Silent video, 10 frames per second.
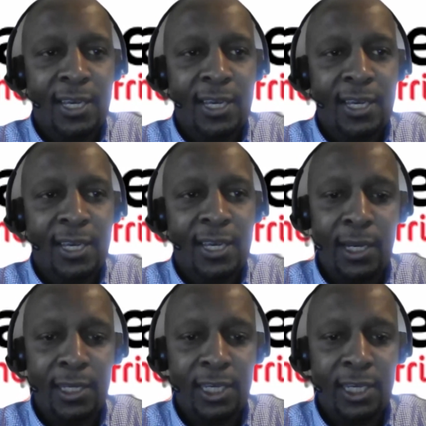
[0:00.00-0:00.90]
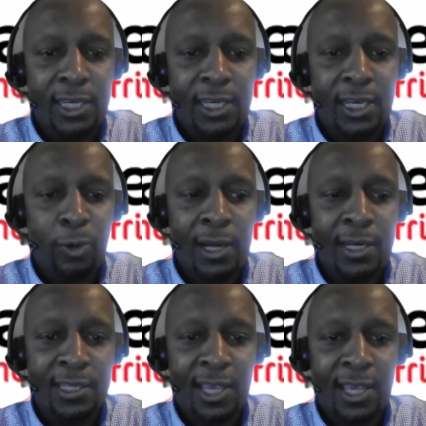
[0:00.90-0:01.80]
is going to clearly change the
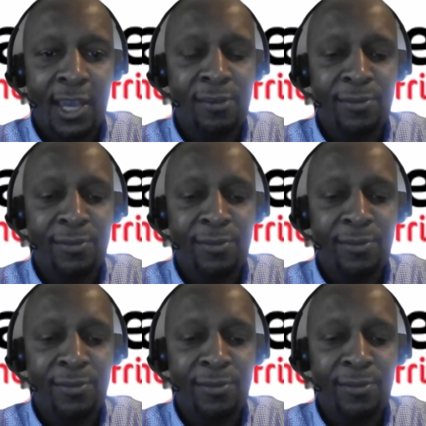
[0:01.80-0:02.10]
world is